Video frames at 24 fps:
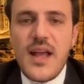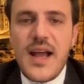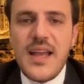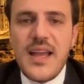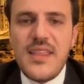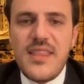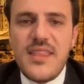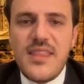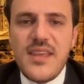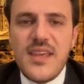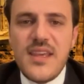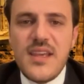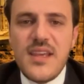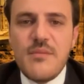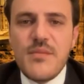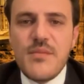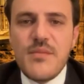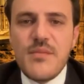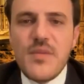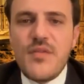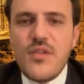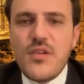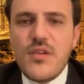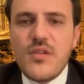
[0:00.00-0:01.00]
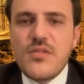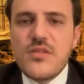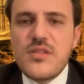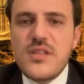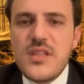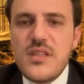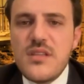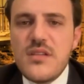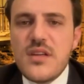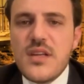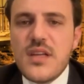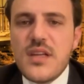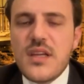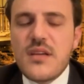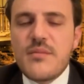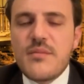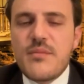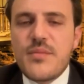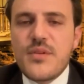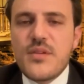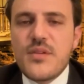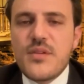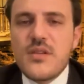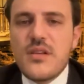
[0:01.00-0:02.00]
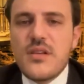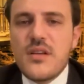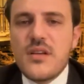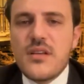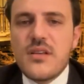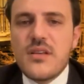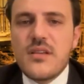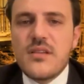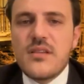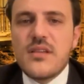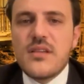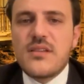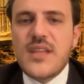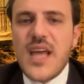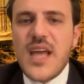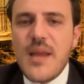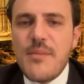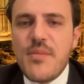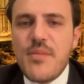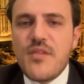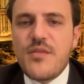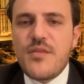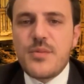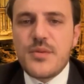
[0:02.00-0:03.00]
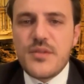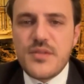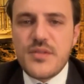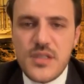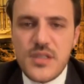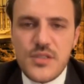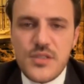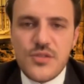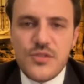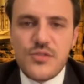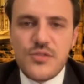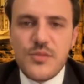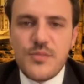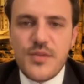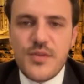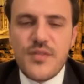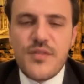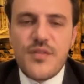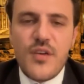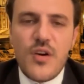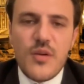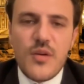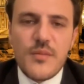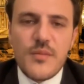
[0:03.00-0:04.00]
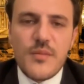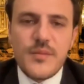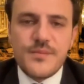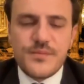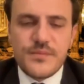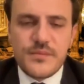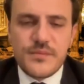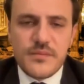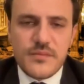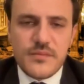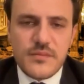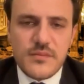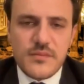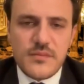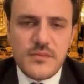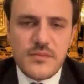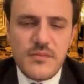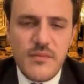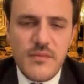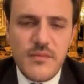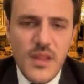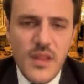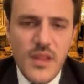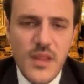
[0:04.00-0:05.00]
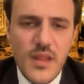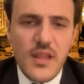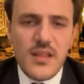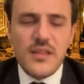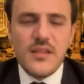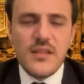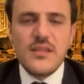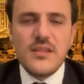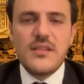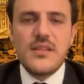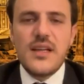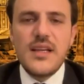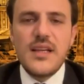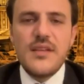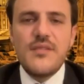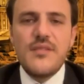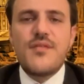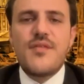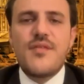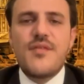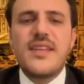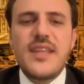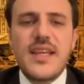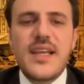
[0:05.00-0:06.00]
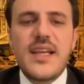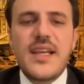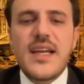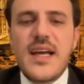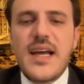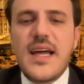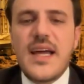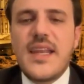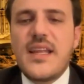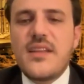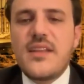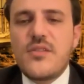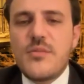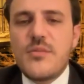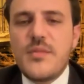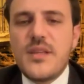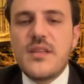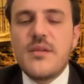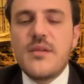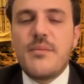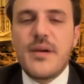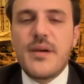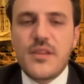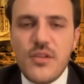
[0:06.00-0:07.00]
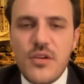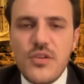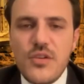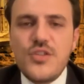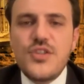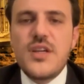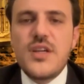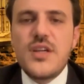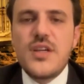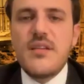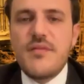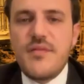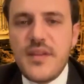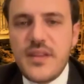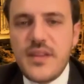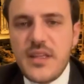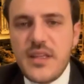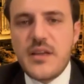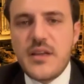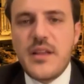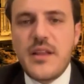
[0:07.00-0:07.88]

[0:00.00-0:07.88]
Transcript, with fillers: I think before considering uh, the type of procedure to perform, the lymphatic anatomy, the pathologic lymphatic